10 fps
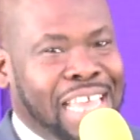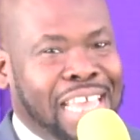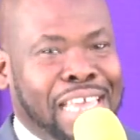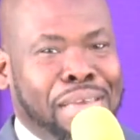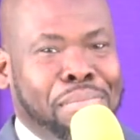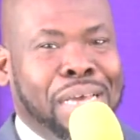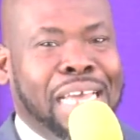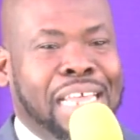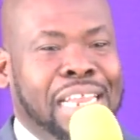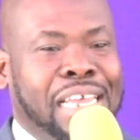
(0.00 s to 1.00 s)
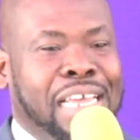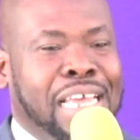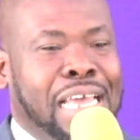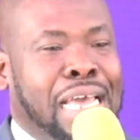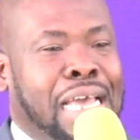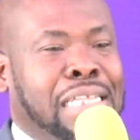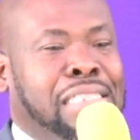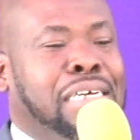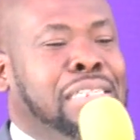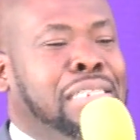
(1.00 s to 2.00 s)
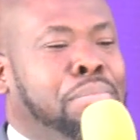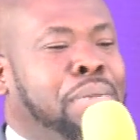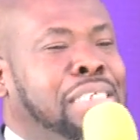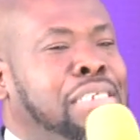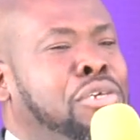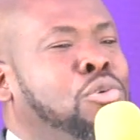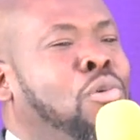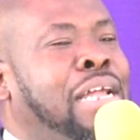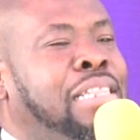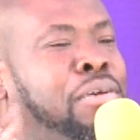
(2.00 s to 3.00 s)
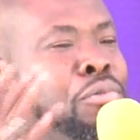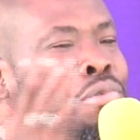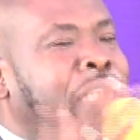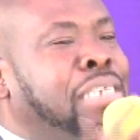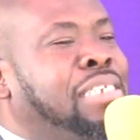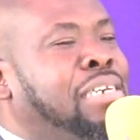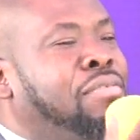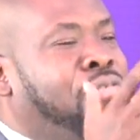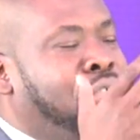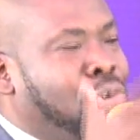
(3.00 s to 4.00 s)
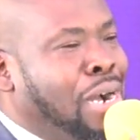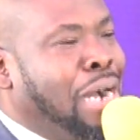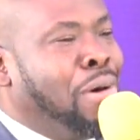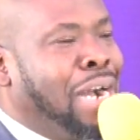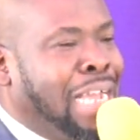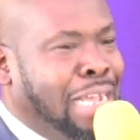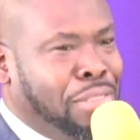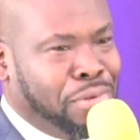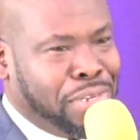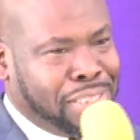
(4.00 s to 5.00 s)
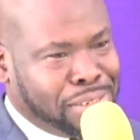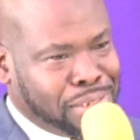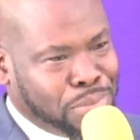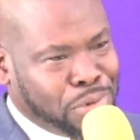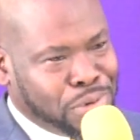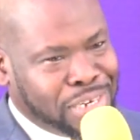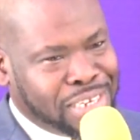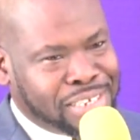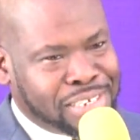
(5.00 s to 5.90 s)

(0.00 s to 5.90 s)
Amen. And tell the person you are the reason for our gathering this morning.